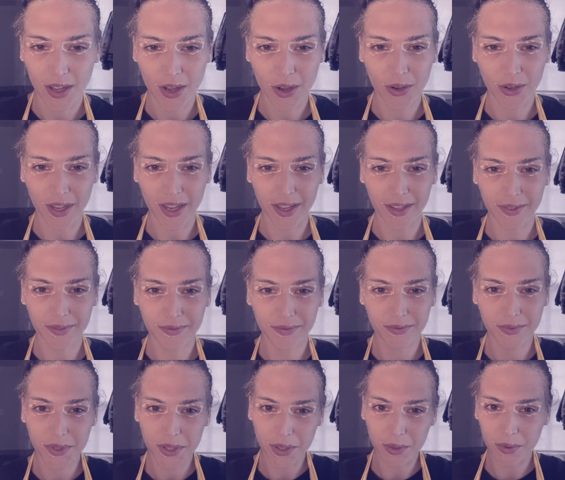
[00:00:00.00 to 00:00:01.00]
Okay,
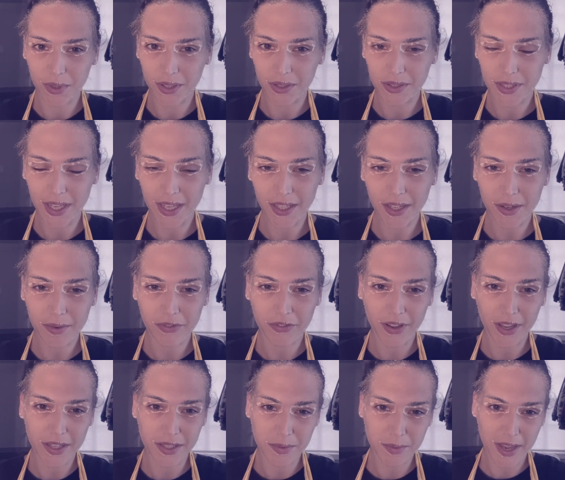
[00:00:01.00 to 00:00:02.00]
so when you take your
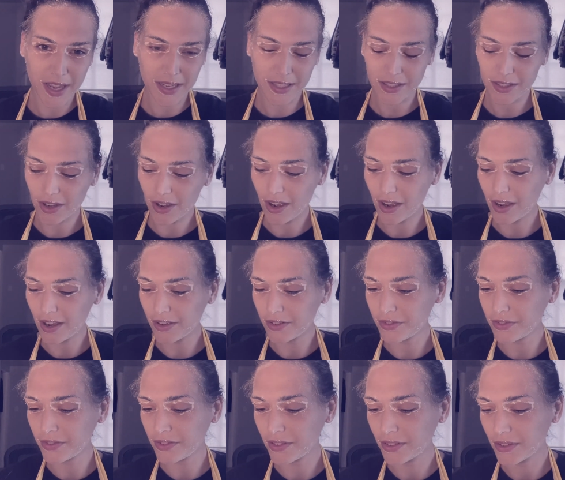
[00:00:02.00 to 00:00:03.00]
face mask off,